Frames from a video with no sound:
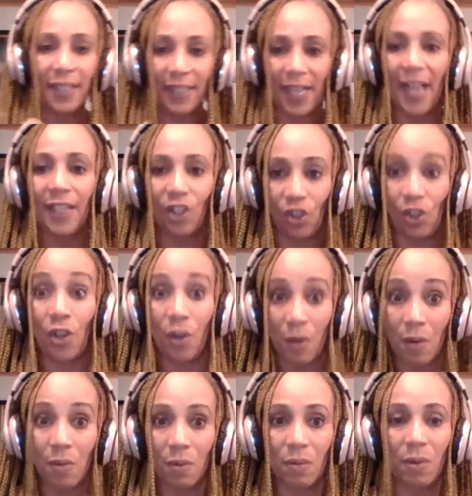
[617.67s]
says to
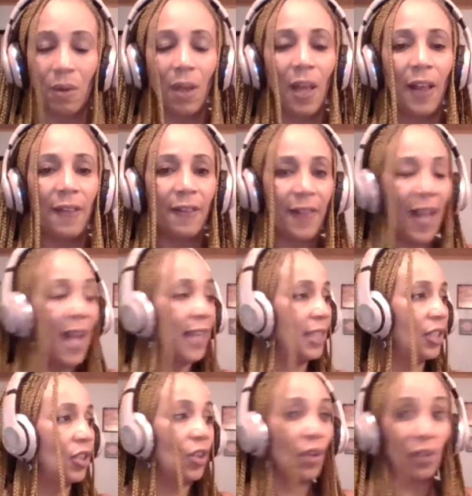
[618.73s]
you
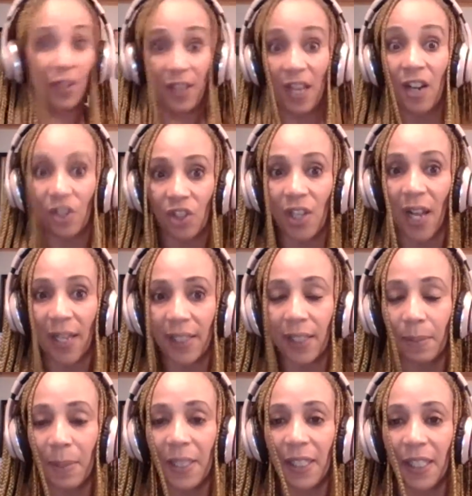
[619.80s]
that their child is
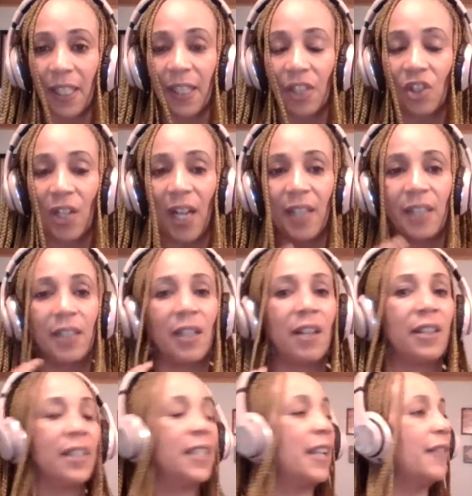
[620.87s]
missing and the child is
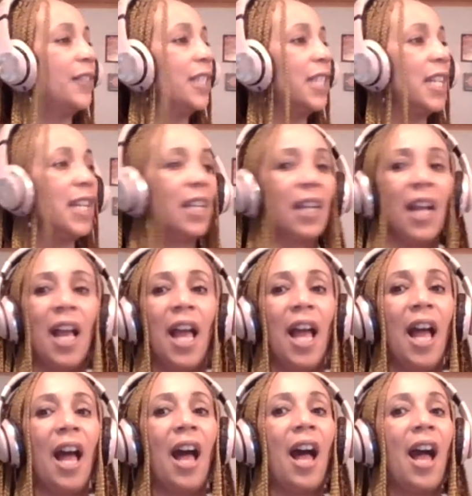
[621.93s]
under 17,
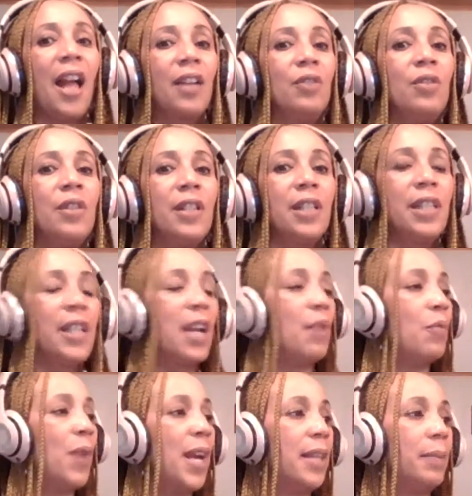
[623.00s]
I don't
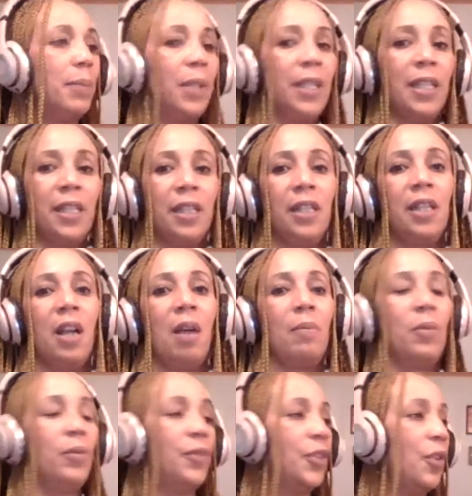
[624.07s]
understand why the police did not
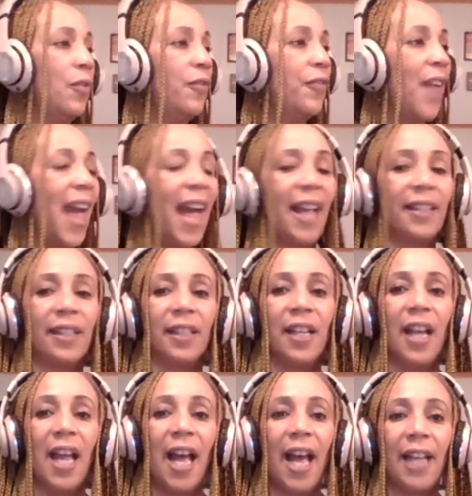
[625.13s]
move so fast
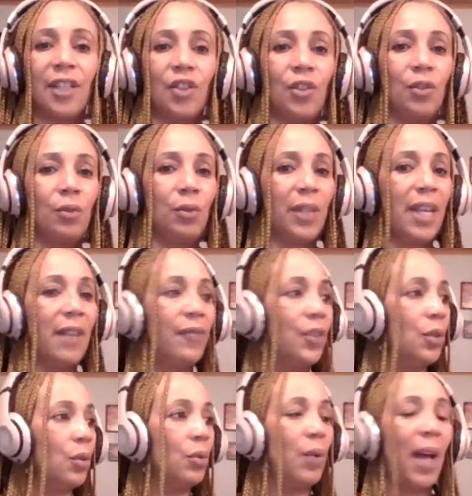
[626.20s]
as to even
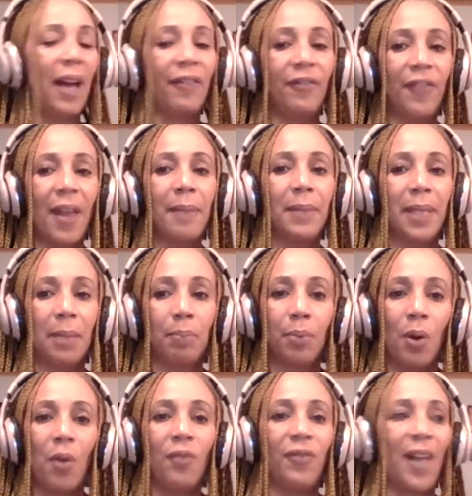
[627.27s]
do a family
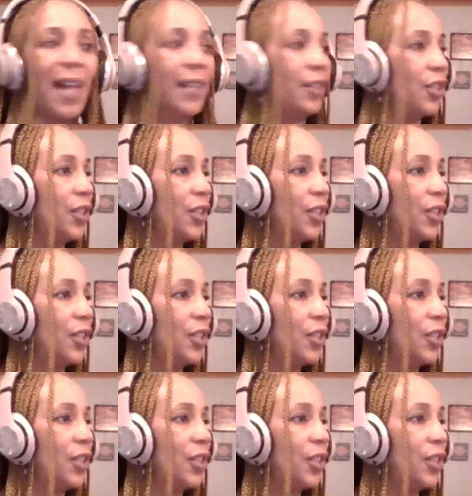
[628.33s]
profile to